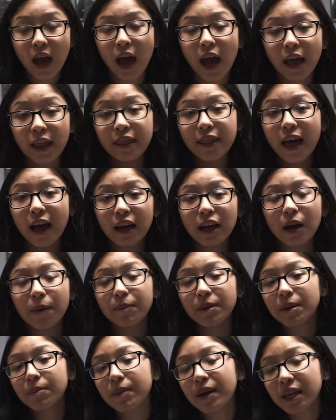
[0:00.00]
And that
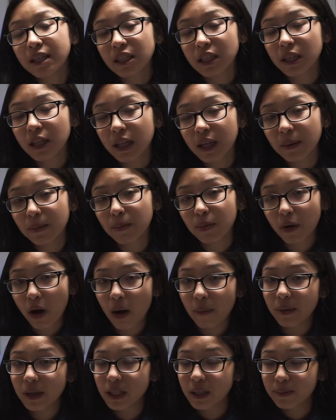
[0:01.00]
company basically
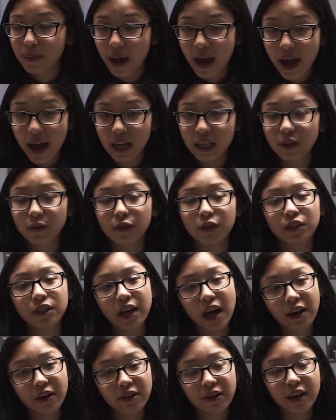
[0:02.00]
brought me to PAX for
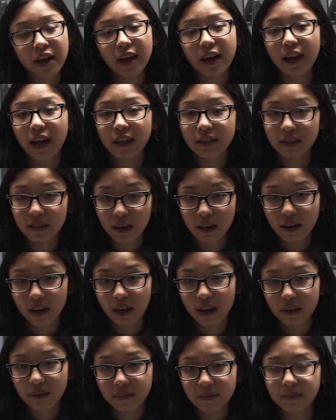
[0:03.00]
Saturday and
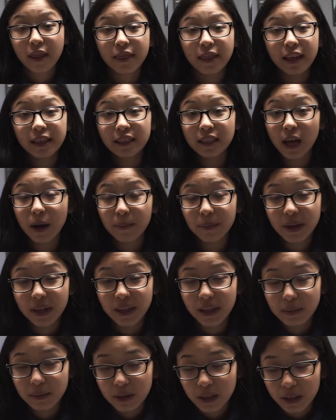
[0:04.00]
Sunday. This company
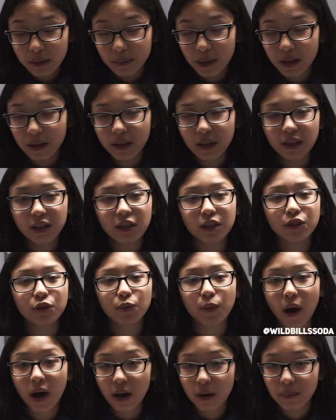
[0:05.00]
that I'm talking about is
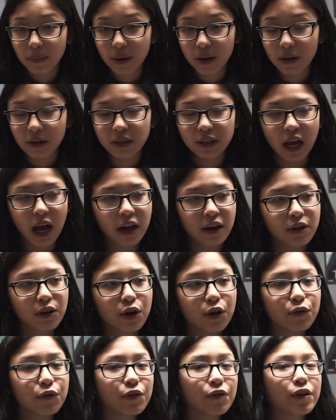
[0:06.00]
Wild Bills. I don't
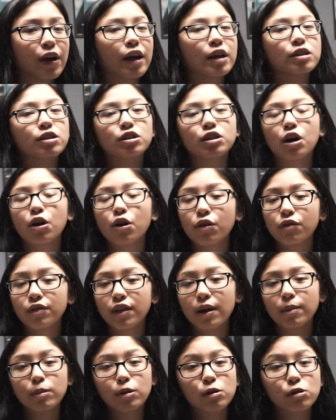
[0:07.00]
know if you guys know of
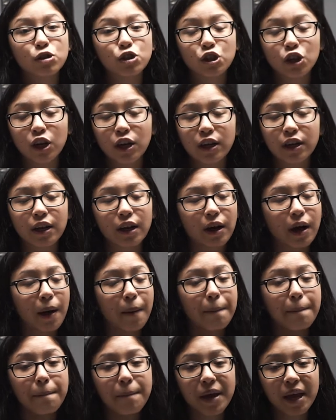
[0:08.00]
them, you should.
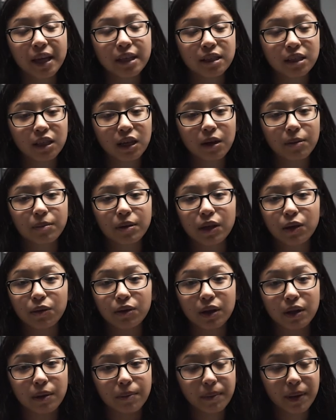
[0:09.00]
Amazing company
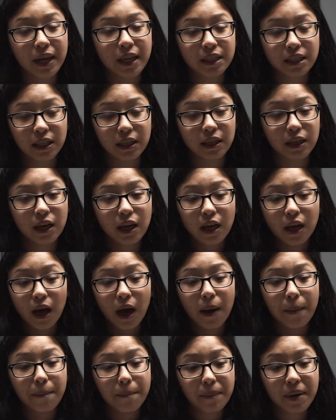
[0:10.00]
with an amazing,
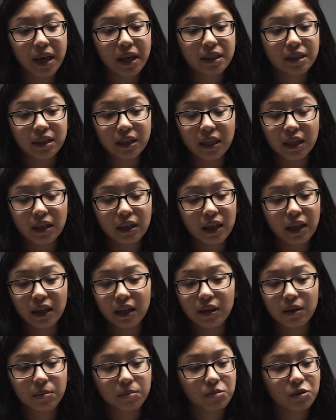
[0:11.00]
amazing, like,
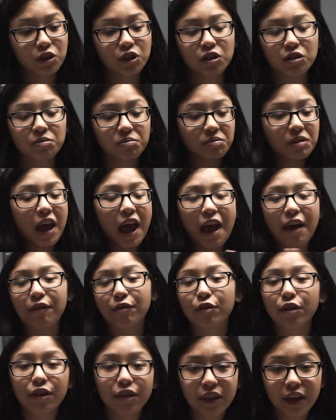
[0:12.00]
just
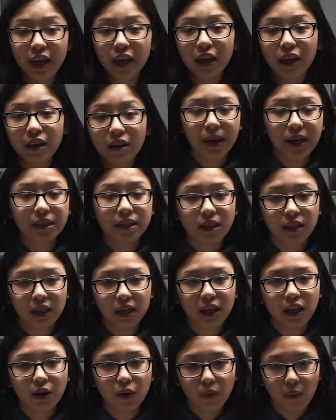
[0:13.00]
everything.
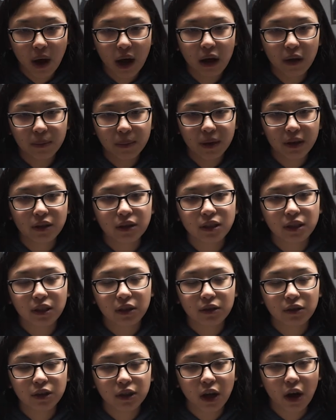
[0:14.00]
Basically, Wild Bills
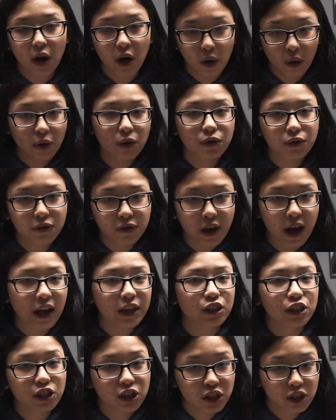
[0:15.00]
sells
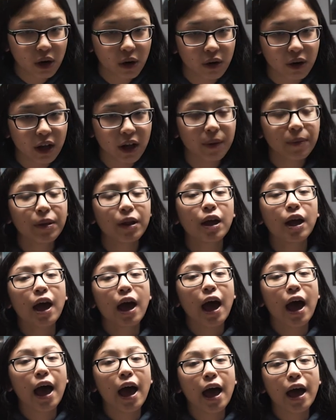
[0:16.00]
old-fashioned soda
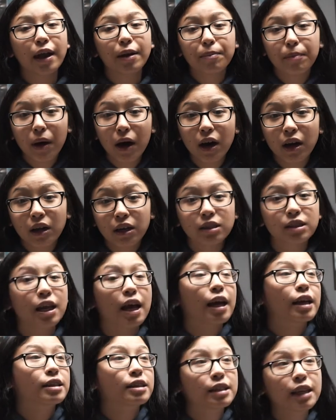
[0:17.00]
and mugs
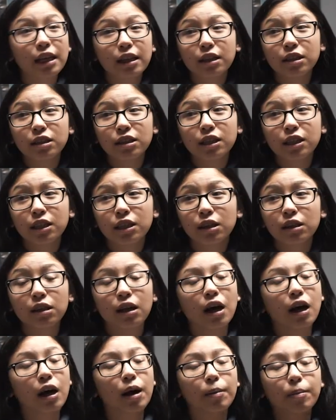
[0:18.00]
and stainless
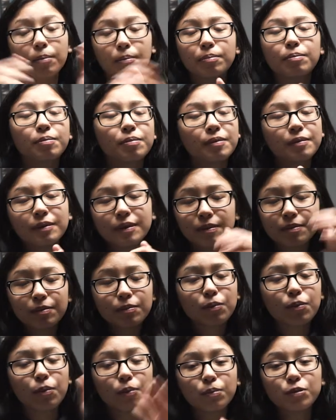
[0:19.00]
steel
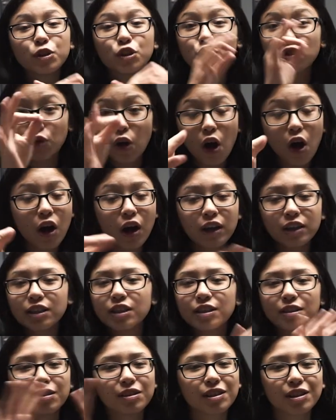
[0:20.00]

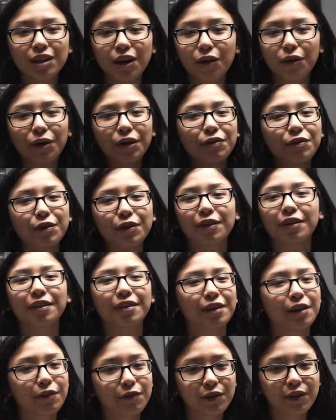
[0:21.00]
straws. So if
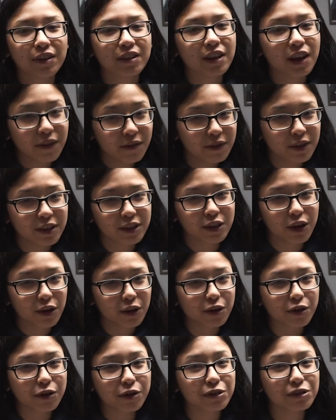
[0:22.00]
you love the
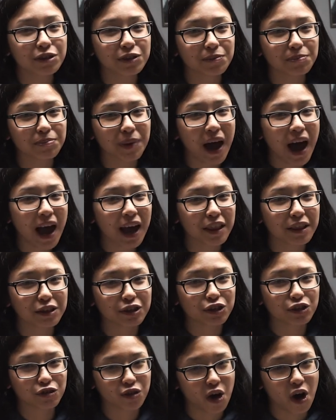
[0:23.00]
turtles, buy the
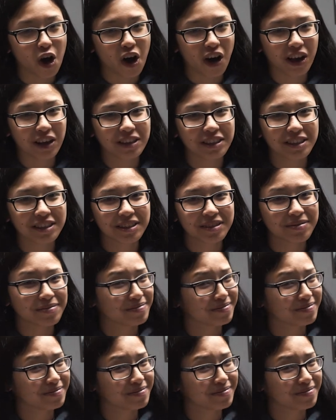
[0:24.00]
straws.